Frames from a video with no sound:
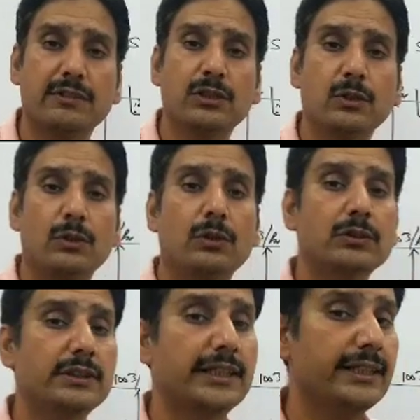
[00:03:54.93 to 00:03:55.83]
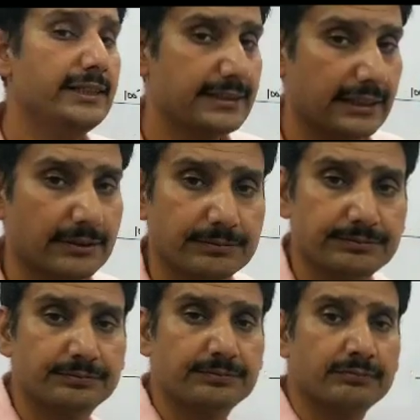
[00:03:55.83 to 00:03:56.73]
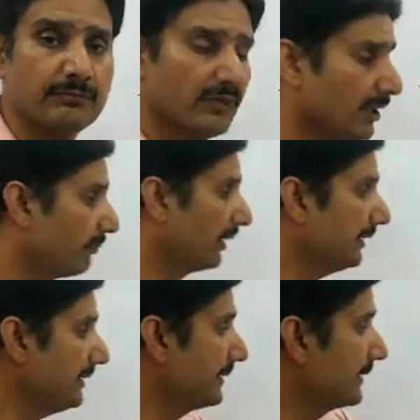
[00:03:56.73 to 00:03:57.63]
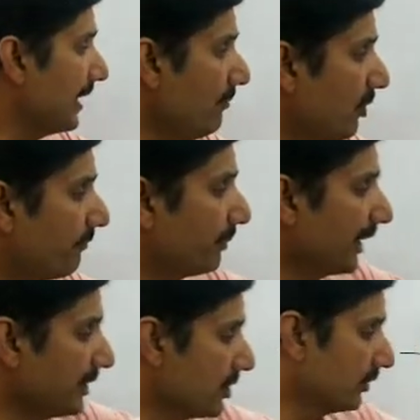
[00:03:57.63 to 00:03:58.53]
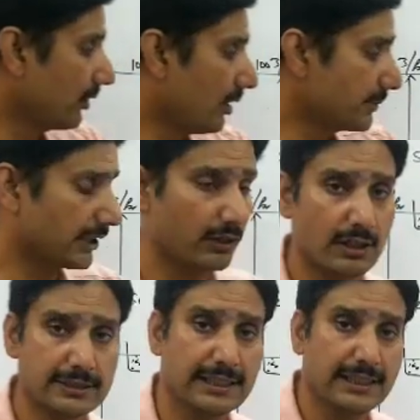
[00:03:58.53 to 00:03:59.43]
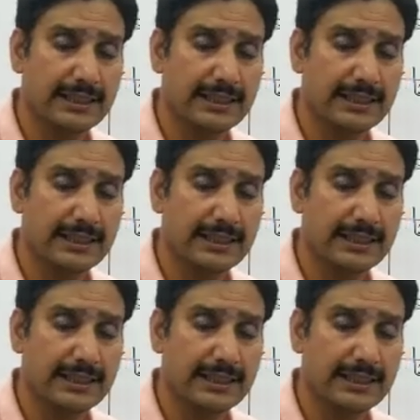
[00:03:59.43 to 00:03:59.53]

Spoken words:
will go on decreasing. But the sum of potential drops across